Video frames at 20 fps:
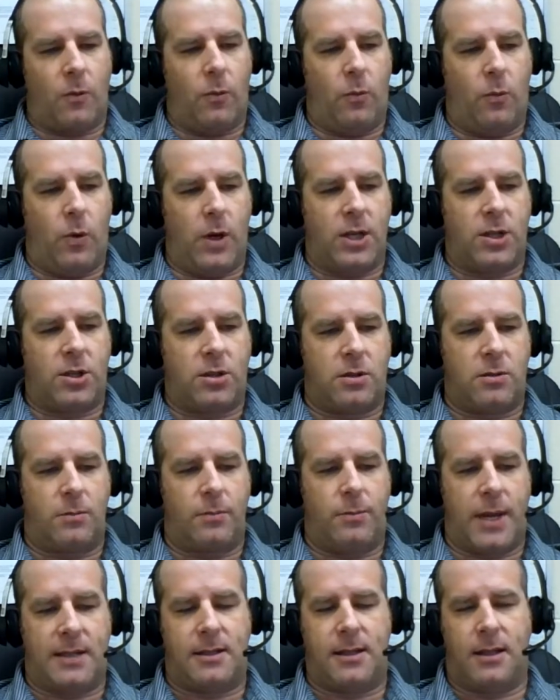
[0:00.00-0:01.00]
which
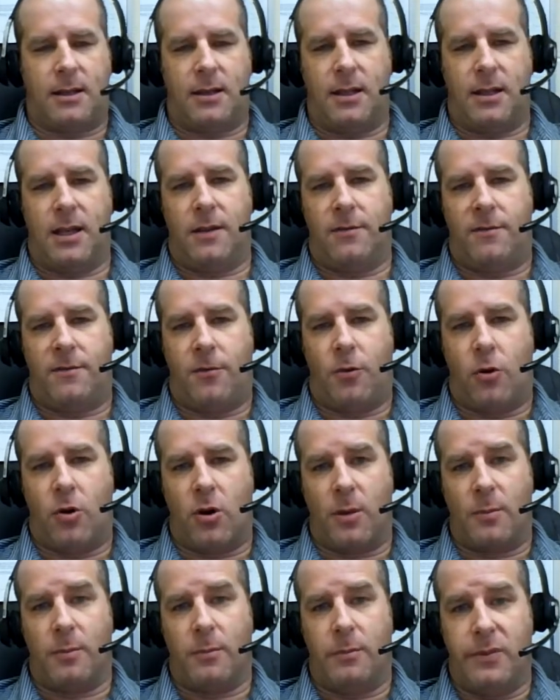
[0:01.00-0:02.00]
basically form